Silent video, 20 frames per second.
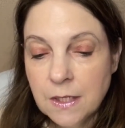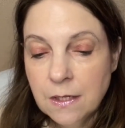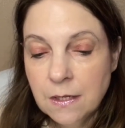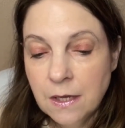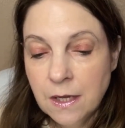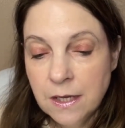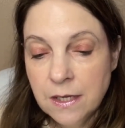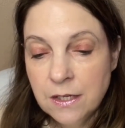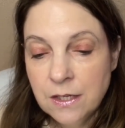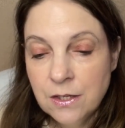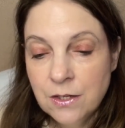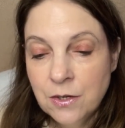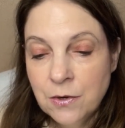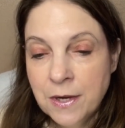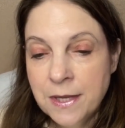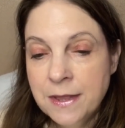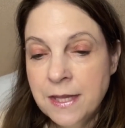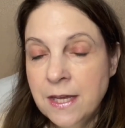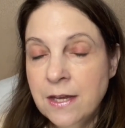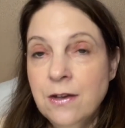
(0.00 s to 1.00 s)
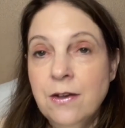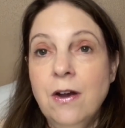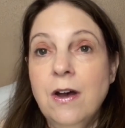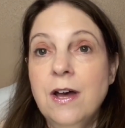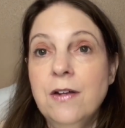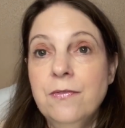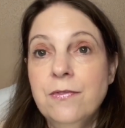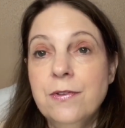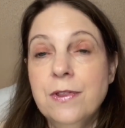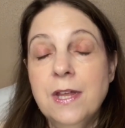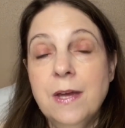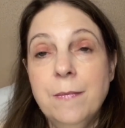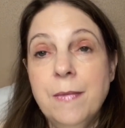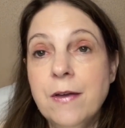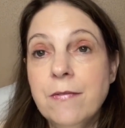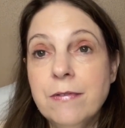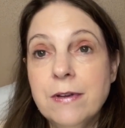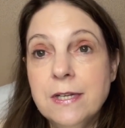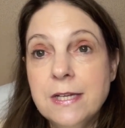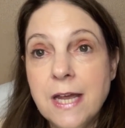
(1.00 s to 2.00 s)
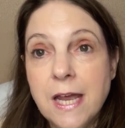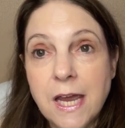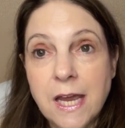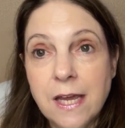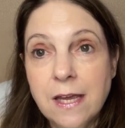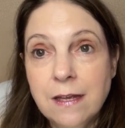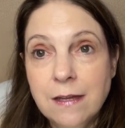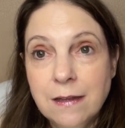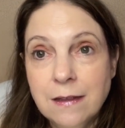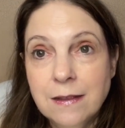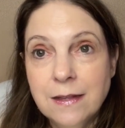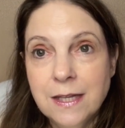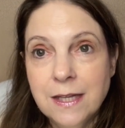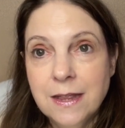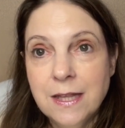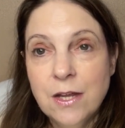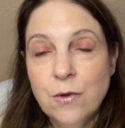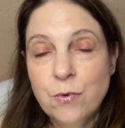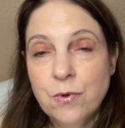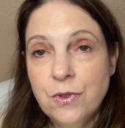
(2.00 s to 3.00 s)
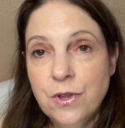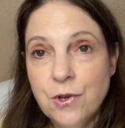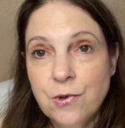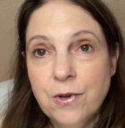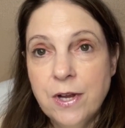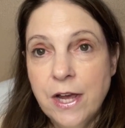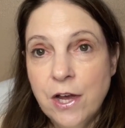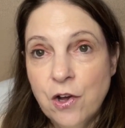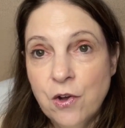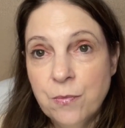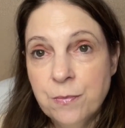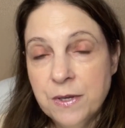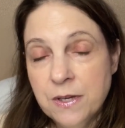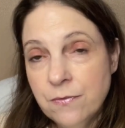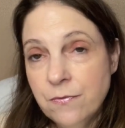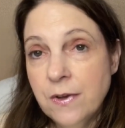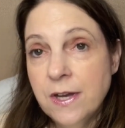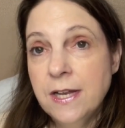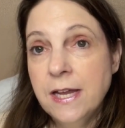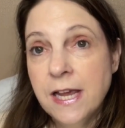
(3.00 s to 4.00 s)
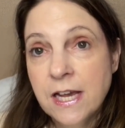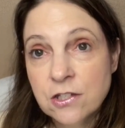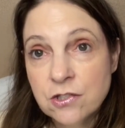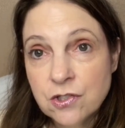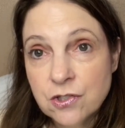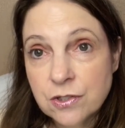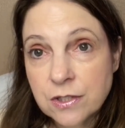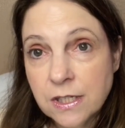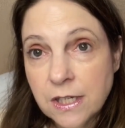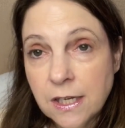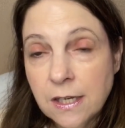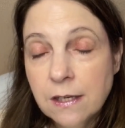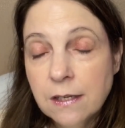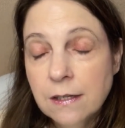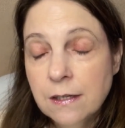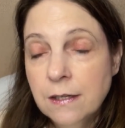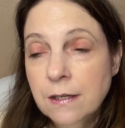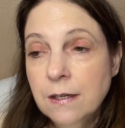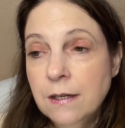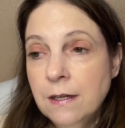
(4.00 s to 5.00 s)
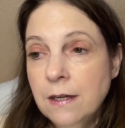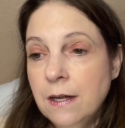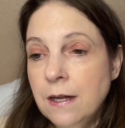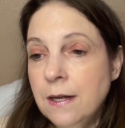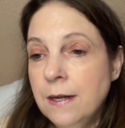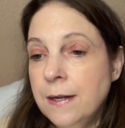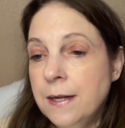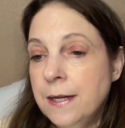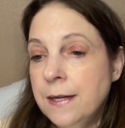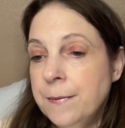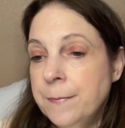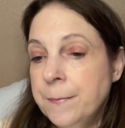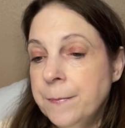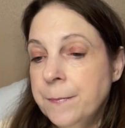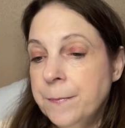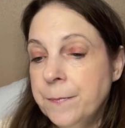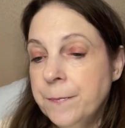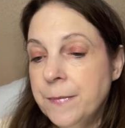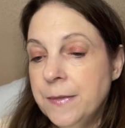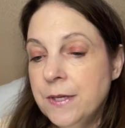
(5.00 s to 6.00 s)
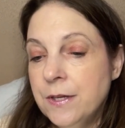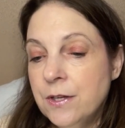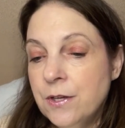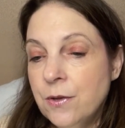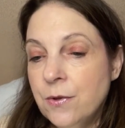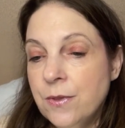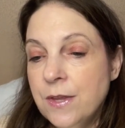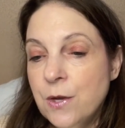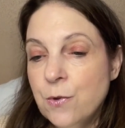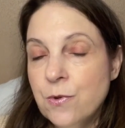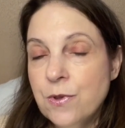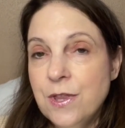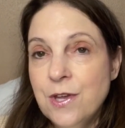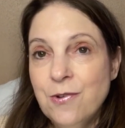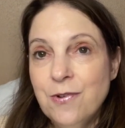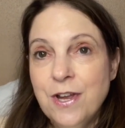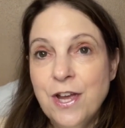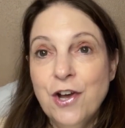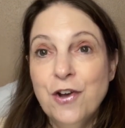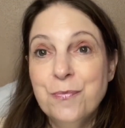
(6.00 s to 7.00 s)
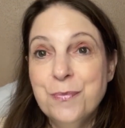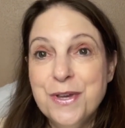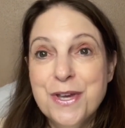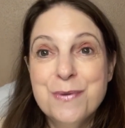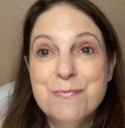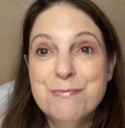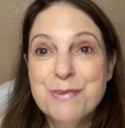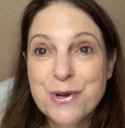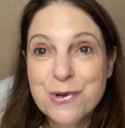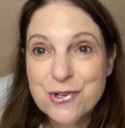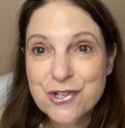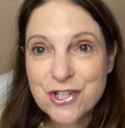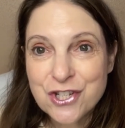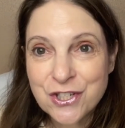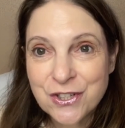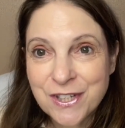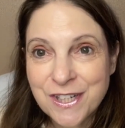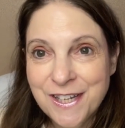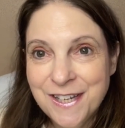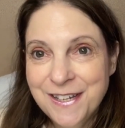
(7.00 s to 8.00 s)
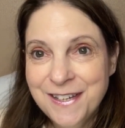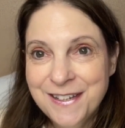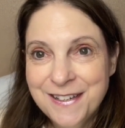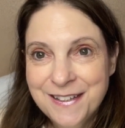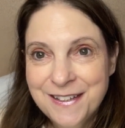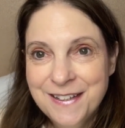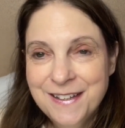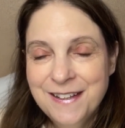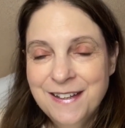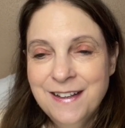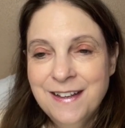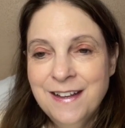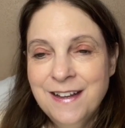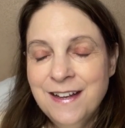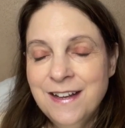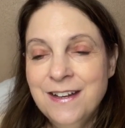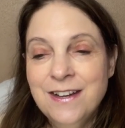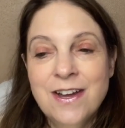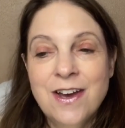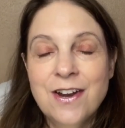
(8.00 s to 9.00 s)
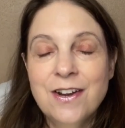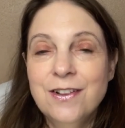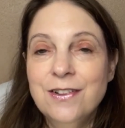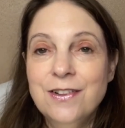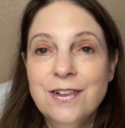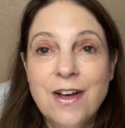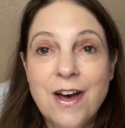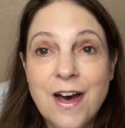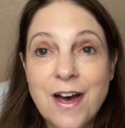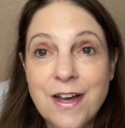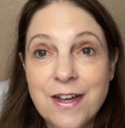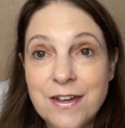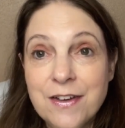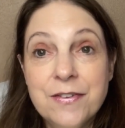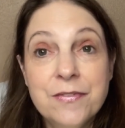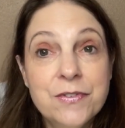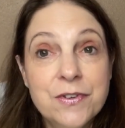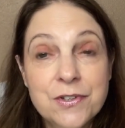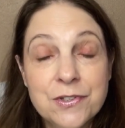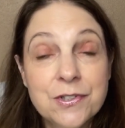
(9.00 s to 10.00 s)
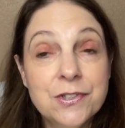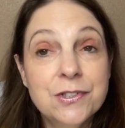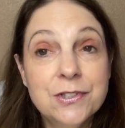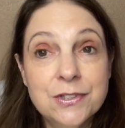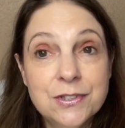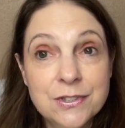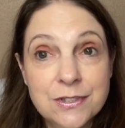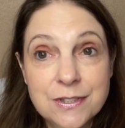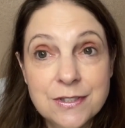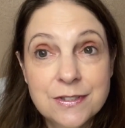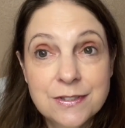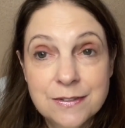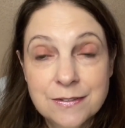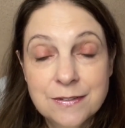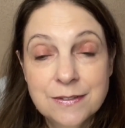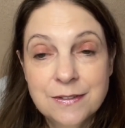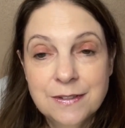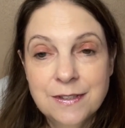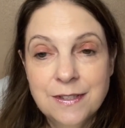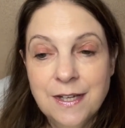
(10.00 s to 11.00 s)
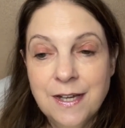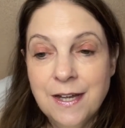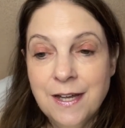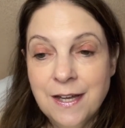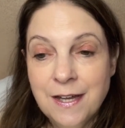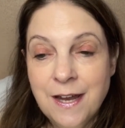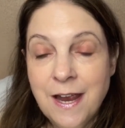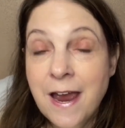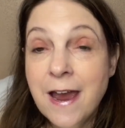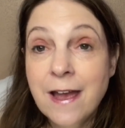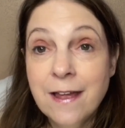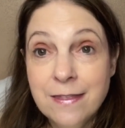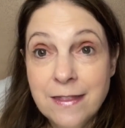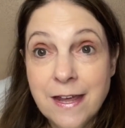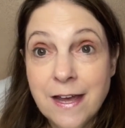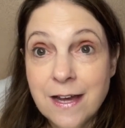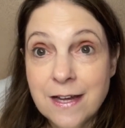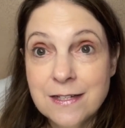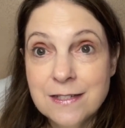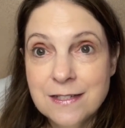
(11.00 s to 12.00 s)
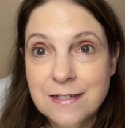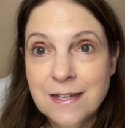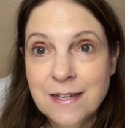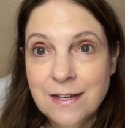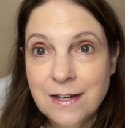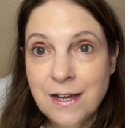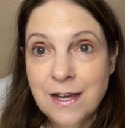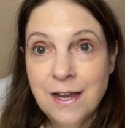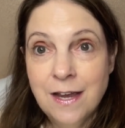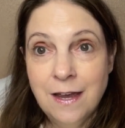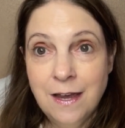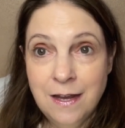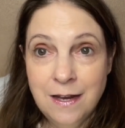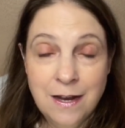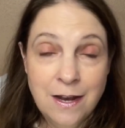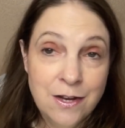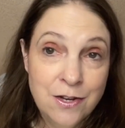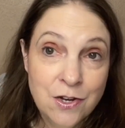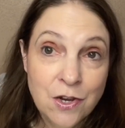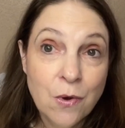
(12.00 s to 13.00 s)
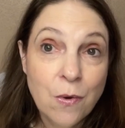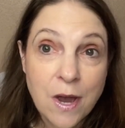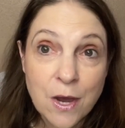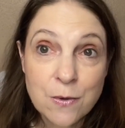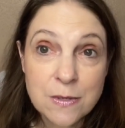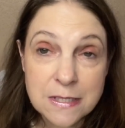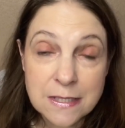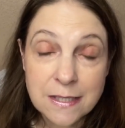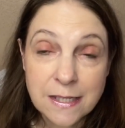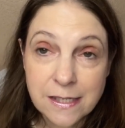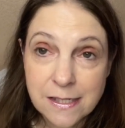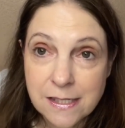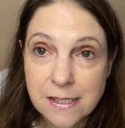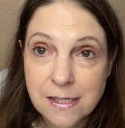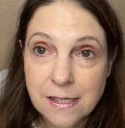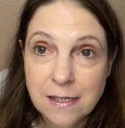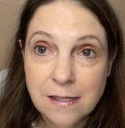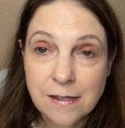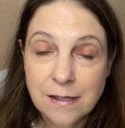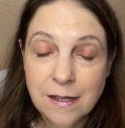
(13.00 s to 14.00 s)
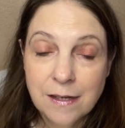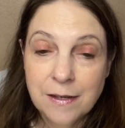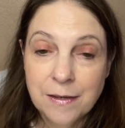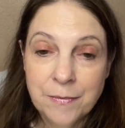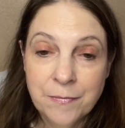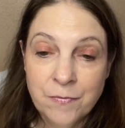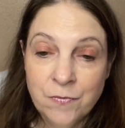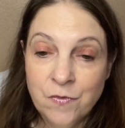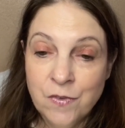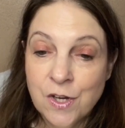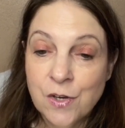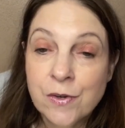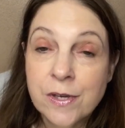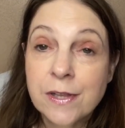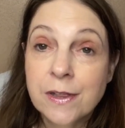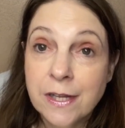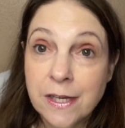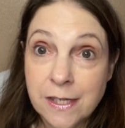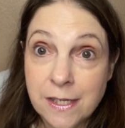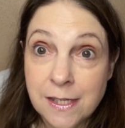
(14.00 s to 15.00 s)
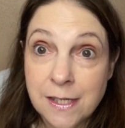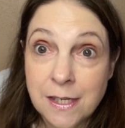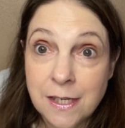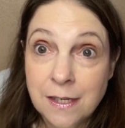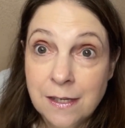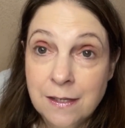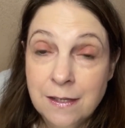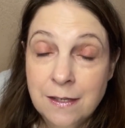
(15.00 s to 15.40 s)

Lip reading: you know, I thank God for them every day that they were there to help me financially. You know, they were there to help me emotionally. Not a lot of girls had that. And I know I was lucky, very lucky.